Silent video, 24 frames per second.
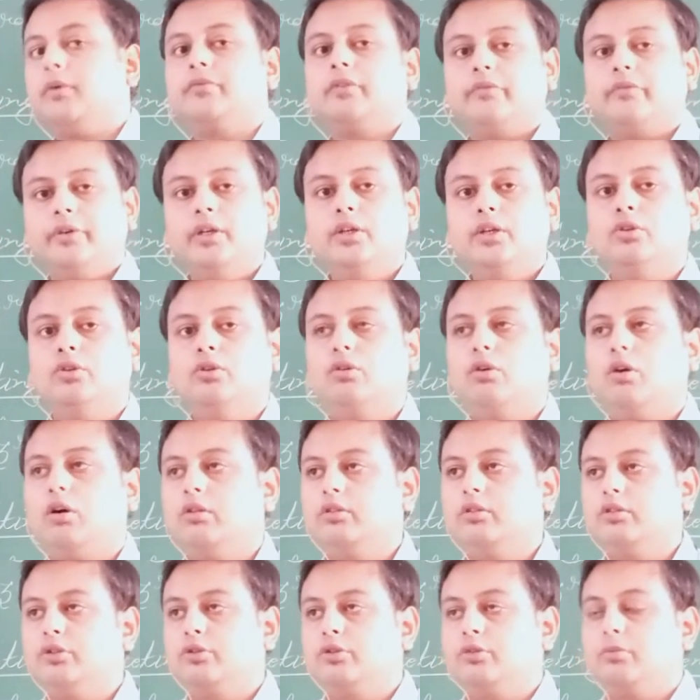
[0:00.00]
window,
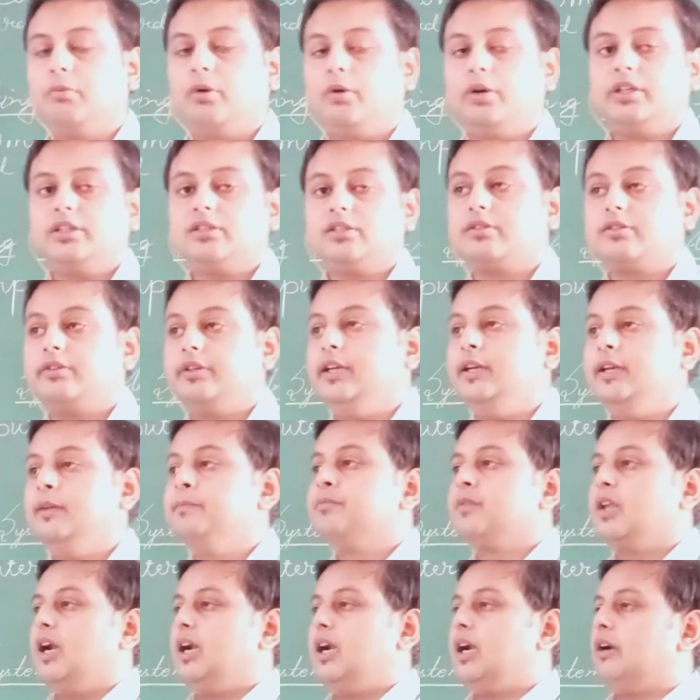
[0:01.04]
of your monitor
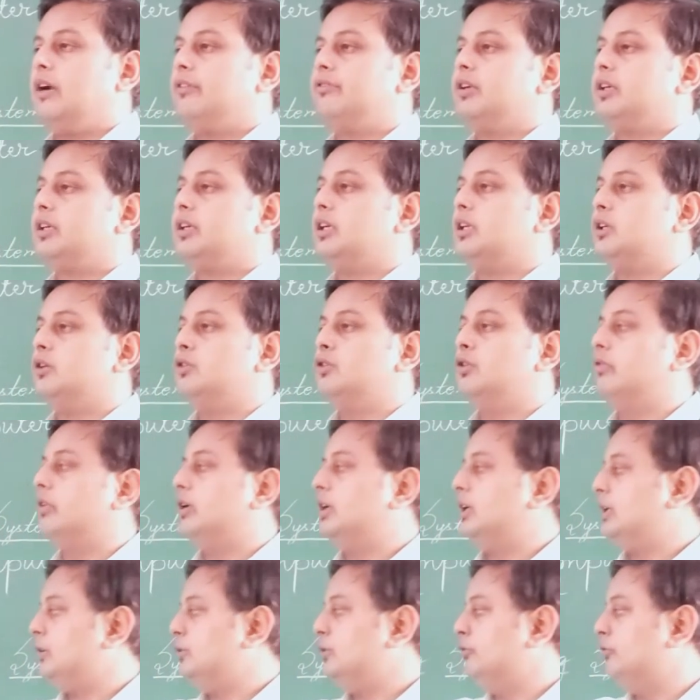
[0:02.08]
screen, and after clicking over
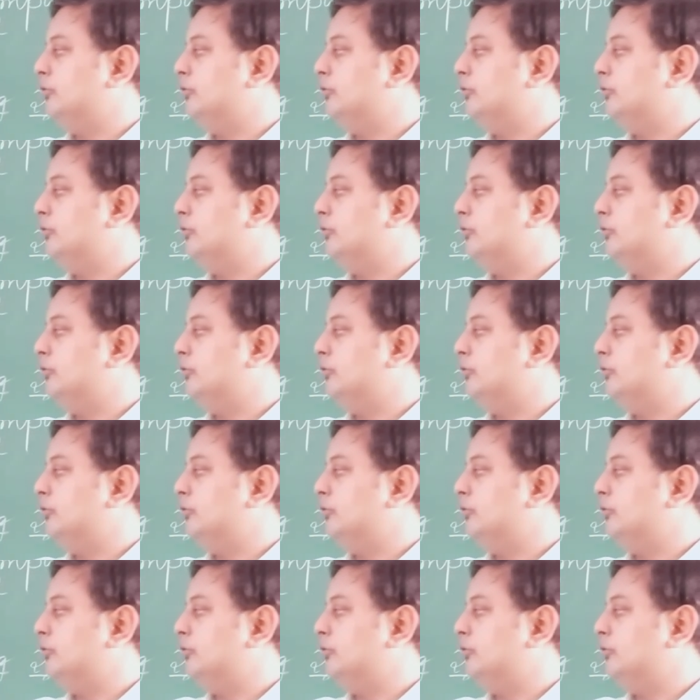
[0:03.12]
it,